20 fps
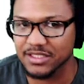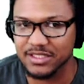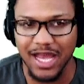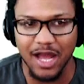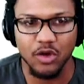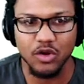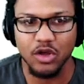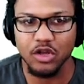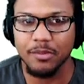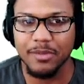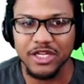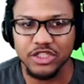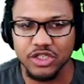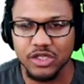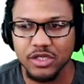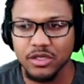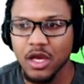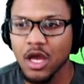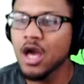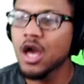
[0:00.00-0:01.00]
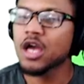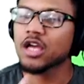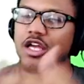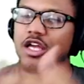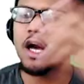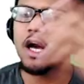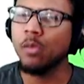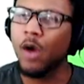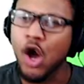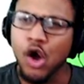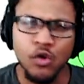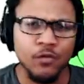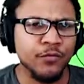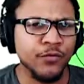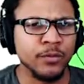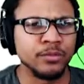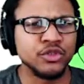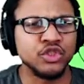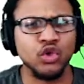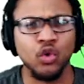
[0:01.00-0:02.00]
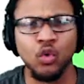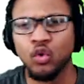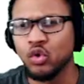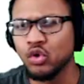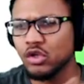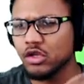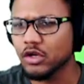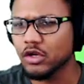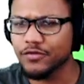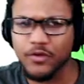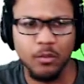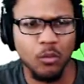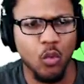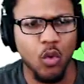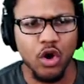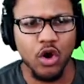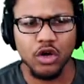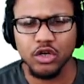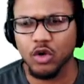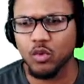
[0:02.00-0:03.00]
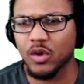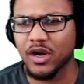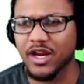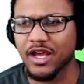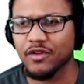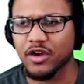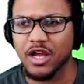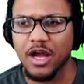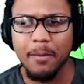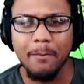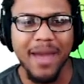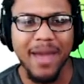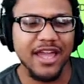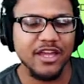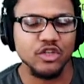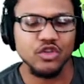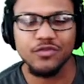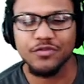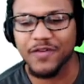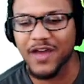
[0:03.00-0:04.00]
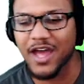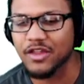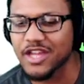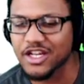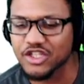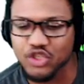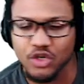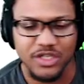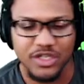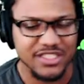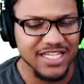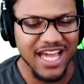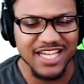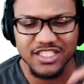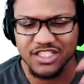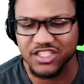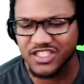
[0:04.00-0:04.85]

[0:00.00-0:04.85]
out on a mission, come home from school or from work or whatever, come back and you found that your assassins